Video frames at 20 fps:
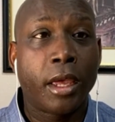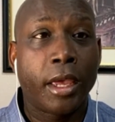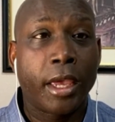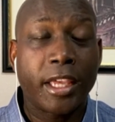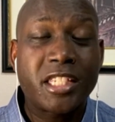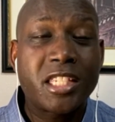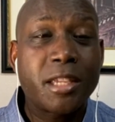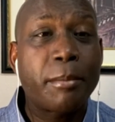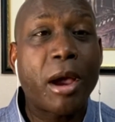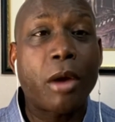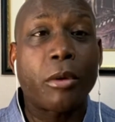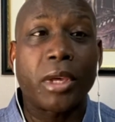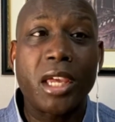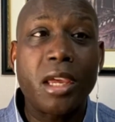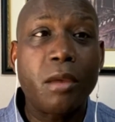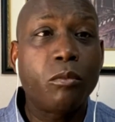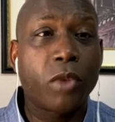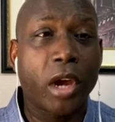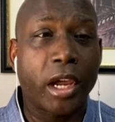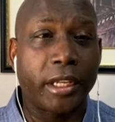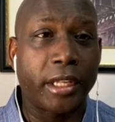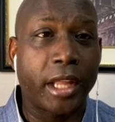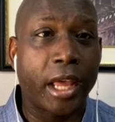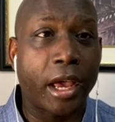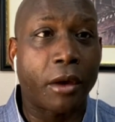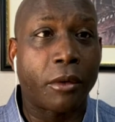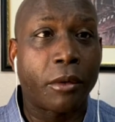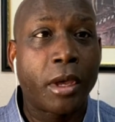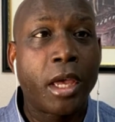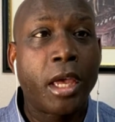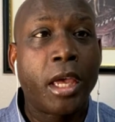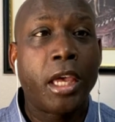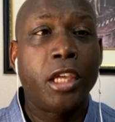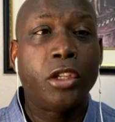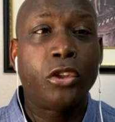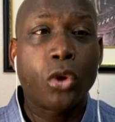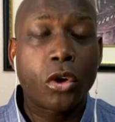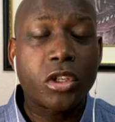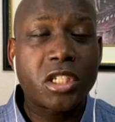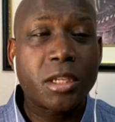It's about him right now. He
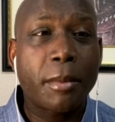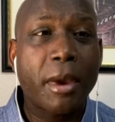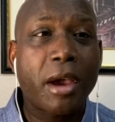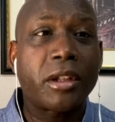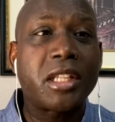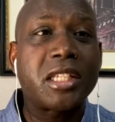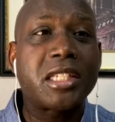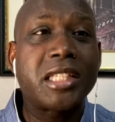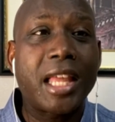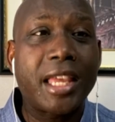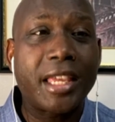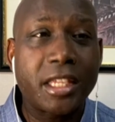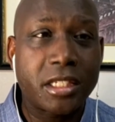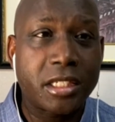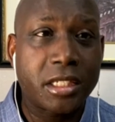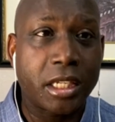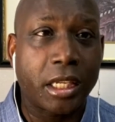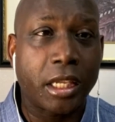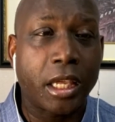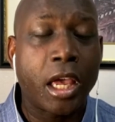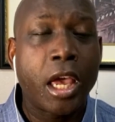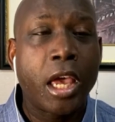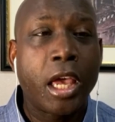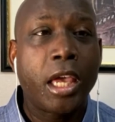talks about his legacy.